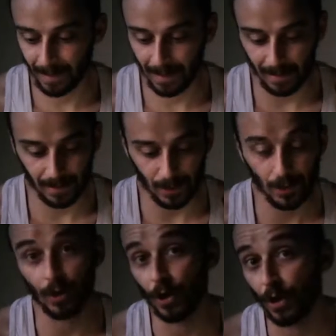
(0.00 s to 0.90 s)
And it's a
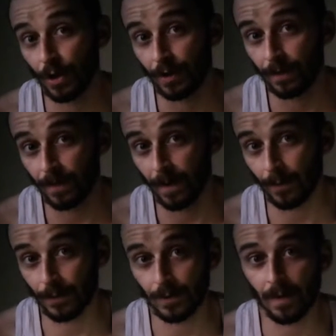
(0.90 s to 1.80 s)
sugar that
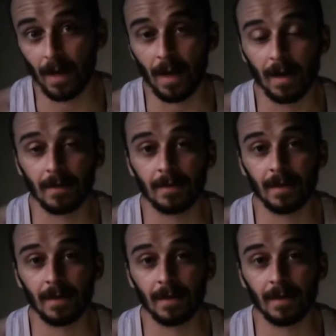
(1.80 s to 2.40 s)
will do that.